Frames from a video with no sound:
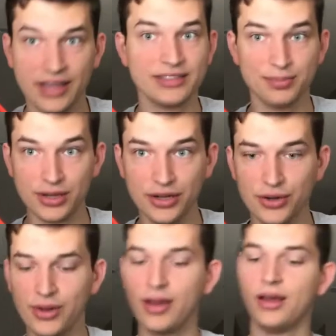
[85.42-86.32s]
It's
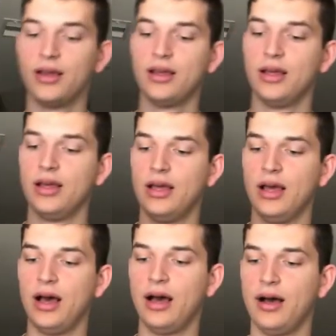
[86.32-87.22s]
blue,
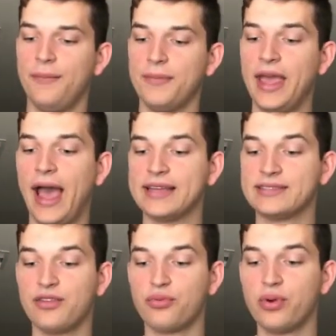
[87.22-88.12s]
um, it
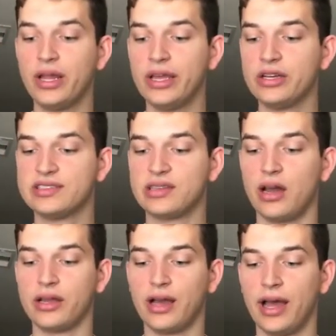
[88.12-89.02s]
has the really good
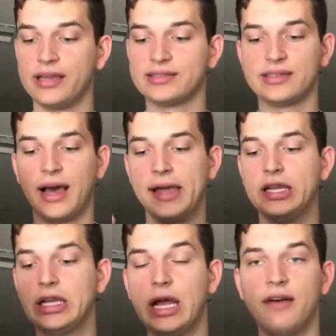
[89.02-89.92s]
Sonic ice. I
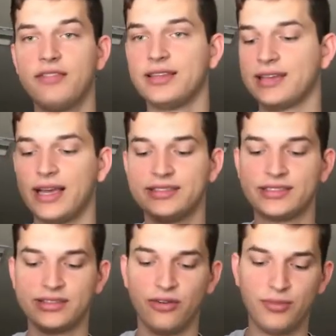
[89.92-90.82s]
love this ice
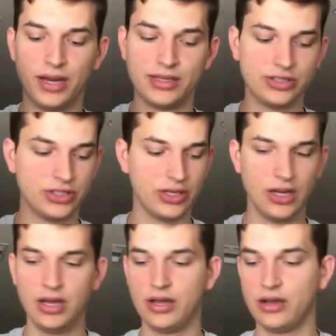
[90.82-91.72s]
so much.
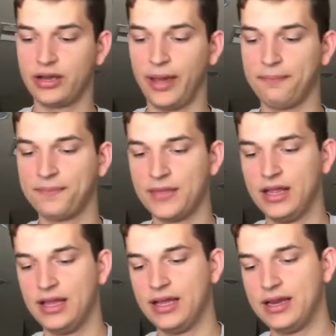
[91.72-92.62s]
Okay,
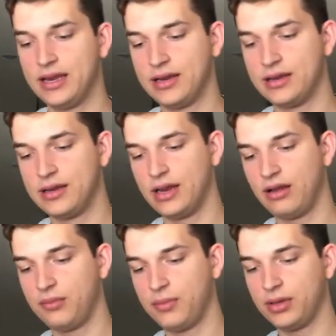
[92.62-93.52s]

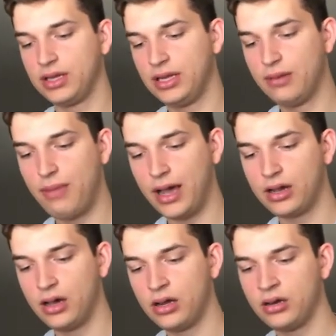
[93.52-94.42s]
now let me put the lid
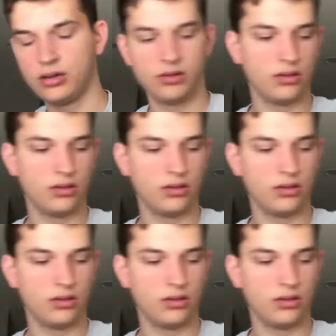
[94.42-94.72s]
back on